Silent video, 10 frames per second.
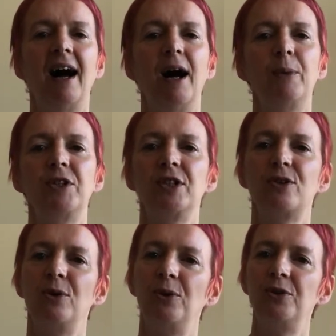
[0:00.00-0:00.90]
uh, which is
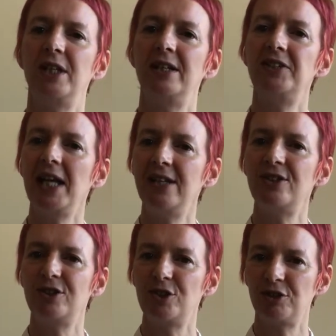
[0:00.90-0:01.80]
called a
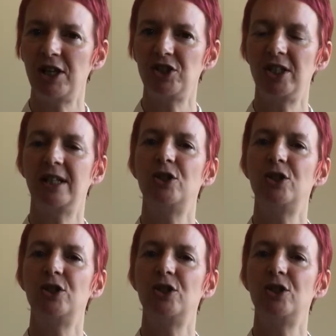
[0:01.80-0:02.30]
tendon stretching